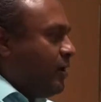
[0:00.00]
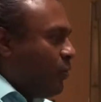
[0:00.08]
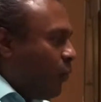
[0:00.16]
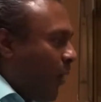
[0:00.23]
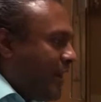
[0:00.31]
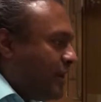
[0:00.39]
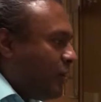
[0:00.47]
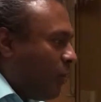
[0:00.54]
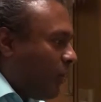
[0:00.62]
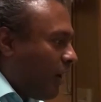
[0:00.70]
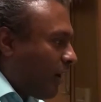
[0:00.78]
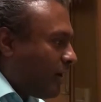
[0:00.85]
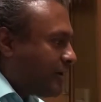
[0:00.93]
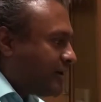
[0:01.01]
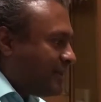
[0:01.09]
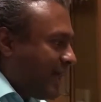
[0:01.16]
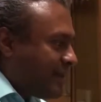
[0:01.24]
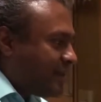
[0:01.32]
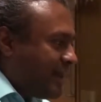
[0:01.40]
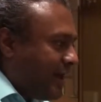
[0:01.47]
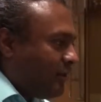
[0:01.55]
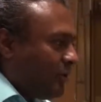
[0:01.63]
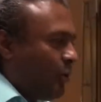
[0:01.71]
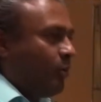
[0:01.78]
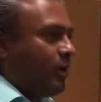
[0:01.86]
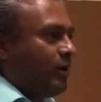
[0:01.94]
When no args, then say
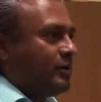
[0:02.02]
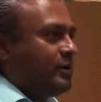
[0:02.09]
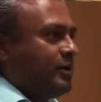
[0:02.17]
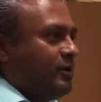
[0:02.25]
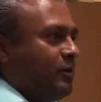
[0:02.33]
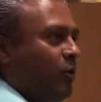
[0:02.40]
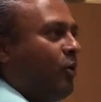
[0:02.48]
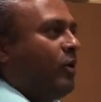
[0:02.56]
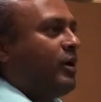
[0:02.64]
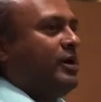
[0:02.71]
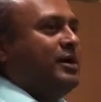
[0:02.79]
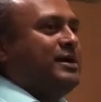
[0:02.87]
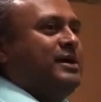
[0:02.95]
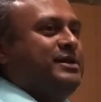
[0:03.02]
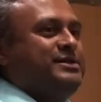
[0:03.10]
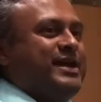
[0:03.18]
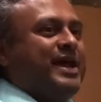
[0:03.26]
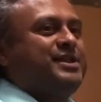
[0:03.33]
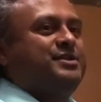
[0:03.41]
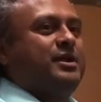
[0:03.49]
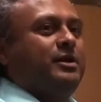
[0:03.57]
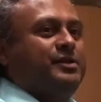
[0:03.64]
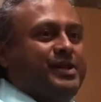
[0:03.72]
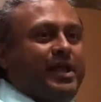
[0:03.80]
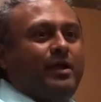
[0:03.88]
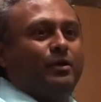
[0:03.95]
hello world, or test
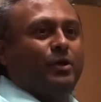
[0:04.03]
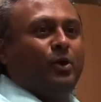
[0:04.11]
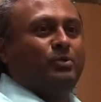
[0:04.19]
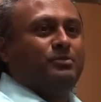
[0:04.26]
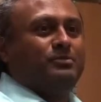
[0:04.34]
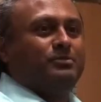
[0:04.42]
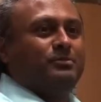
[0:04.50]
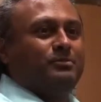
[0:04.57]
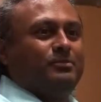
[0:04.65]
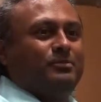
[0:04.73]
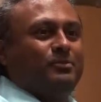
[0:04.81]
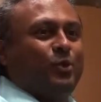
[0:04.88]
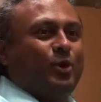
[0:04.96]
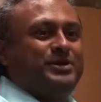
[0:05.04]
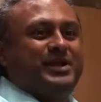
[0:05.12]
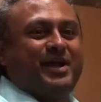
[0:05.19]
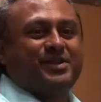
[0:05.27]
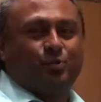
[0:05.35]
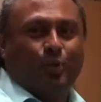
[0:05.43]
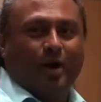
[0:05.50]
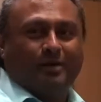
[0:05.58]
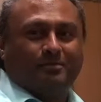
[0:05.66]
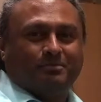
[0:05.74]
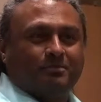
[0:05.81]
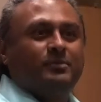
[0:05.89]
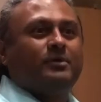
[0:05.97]
say hello, or test one,
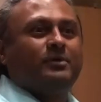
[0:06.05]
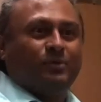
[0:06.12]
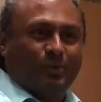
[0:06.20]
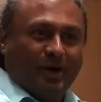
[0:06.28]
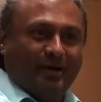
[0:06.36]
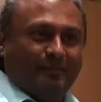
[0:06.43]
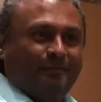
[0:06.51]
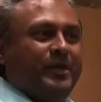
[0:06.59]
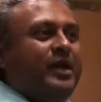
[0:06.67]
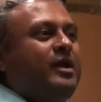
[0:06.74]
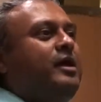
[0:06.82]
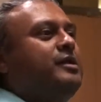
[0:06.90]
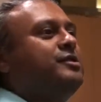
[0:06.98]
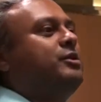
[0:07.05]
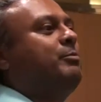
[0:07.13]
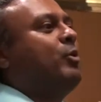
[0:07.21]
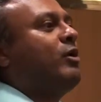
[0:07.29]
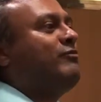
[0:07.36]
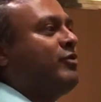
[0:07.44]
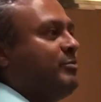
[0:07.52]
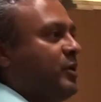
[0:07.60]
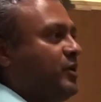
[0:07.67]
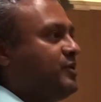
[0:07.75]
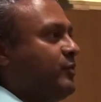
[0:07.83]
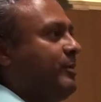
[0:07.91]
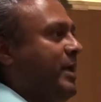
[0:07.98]
right? So the more
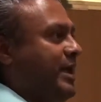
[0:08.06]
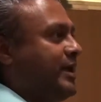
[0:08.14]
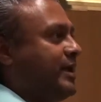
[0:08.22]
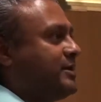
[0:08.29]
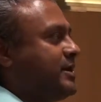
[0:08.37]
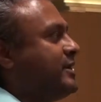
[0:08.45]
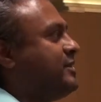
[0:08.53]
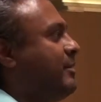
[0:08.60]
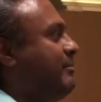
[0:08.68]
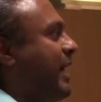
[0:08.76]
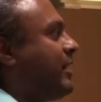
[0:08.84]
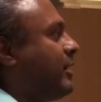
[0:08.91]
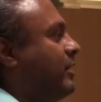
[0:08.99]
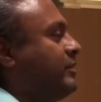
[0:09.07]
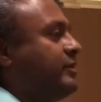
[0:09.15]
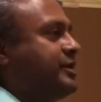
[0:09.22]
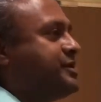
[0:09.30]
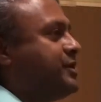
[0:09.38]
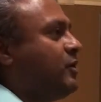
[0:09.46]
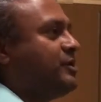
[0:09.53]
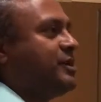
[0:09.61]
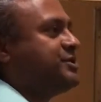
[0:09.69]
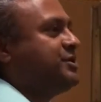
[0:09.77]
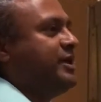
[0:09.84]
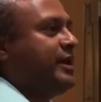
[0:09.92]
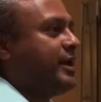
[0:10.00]
verbose we make it, the better. There's no such
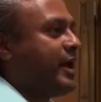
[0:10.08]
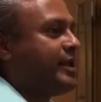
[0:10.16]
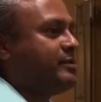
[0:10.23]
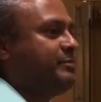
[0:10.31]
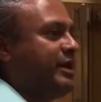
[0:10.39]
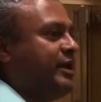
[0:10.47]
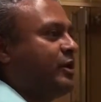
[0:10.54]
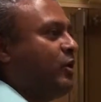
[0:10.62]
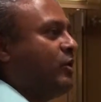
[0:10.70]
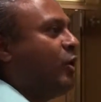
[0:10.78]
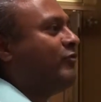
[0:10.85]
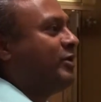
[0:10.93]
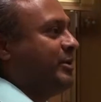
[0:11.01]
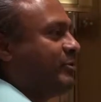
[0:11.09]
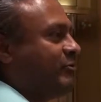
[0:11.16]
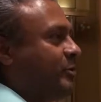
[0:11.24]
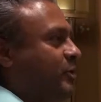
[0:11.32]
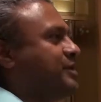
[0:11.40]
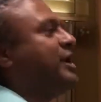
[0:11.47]
thing as being overly verbose.